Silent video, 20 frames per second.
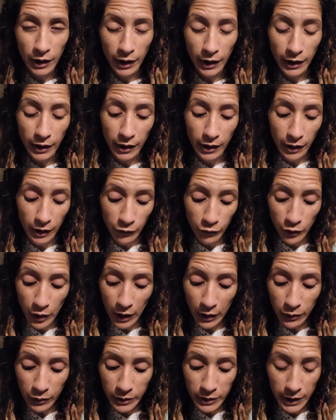and if
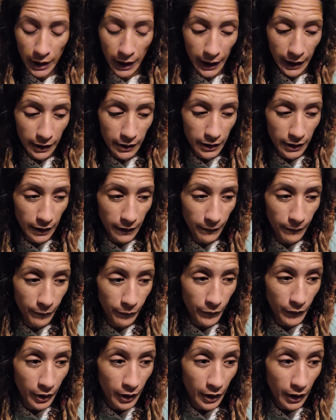God was acting
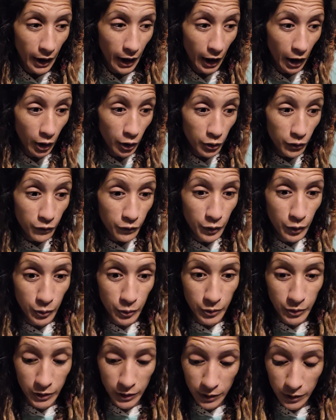out of
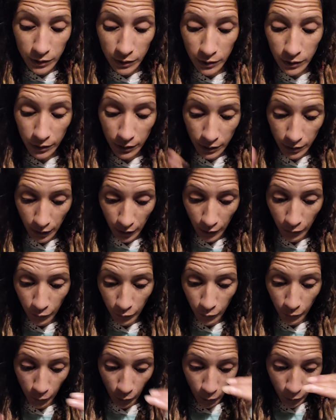those of
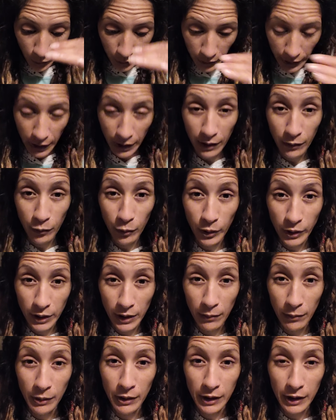what they what
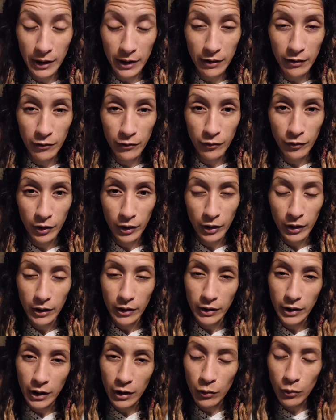they believe,
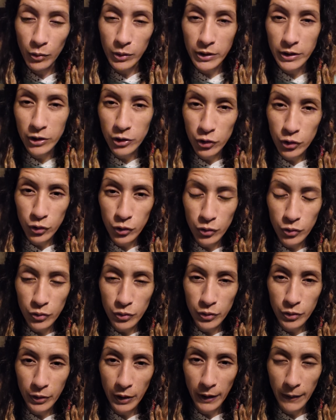then it wasn't true
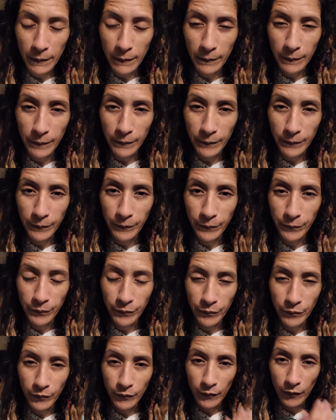to them.
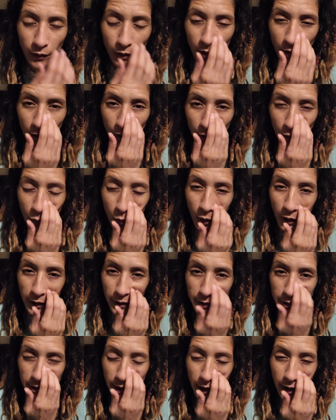And
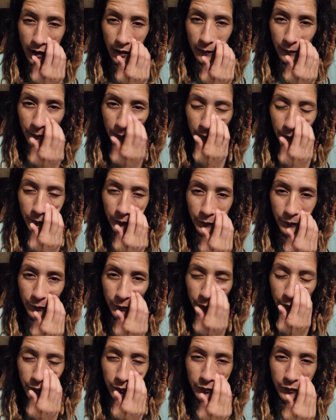why is that?
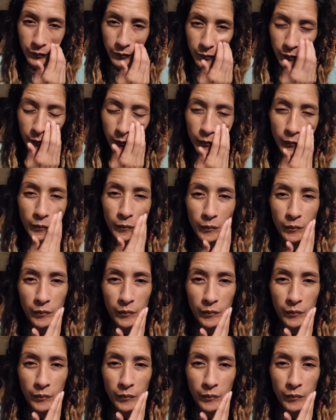Hmm?